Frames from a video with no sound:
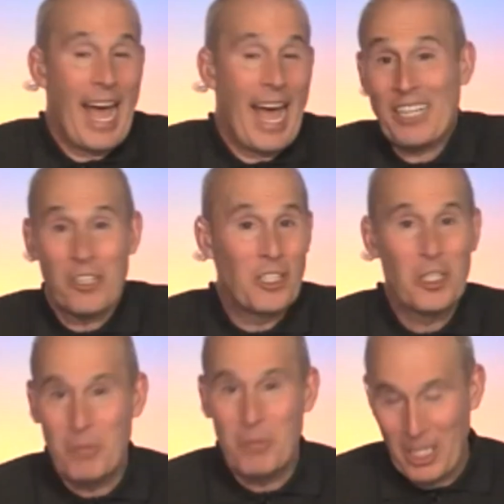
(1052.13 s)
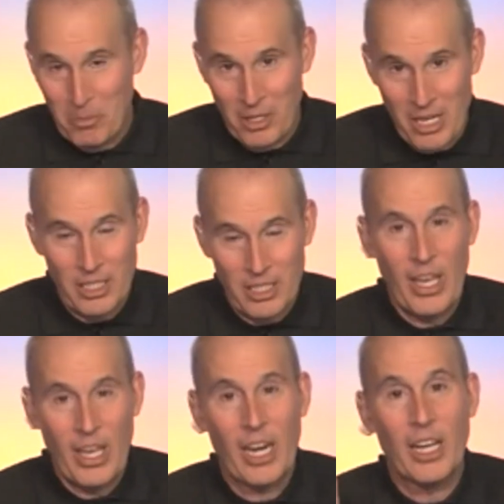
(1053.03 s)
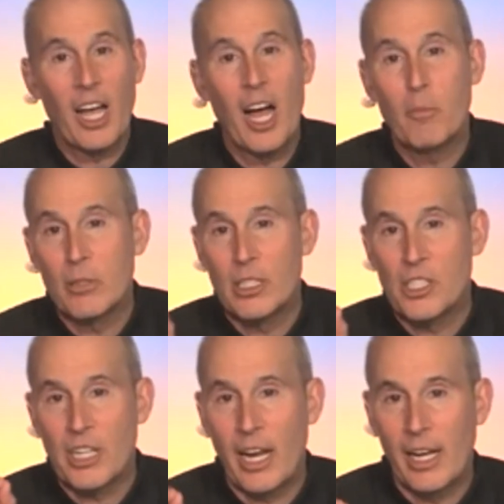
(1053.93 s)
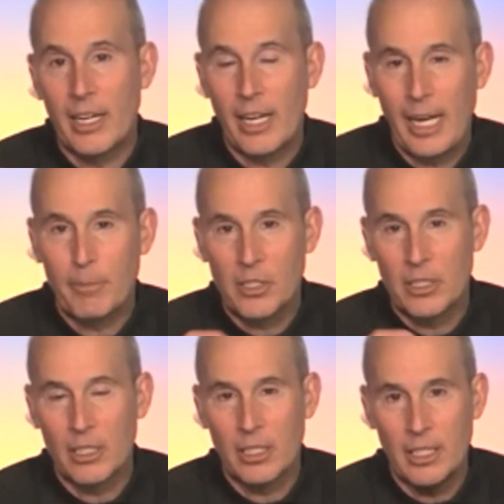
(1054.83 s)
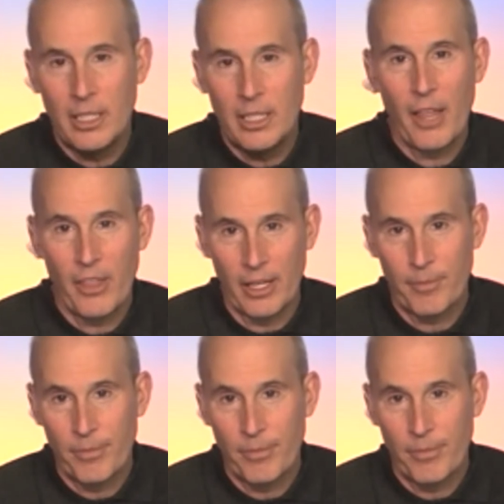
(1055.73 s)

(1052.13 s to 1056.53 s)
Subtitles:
act like you're being productive, and accomplish absolutely nothing.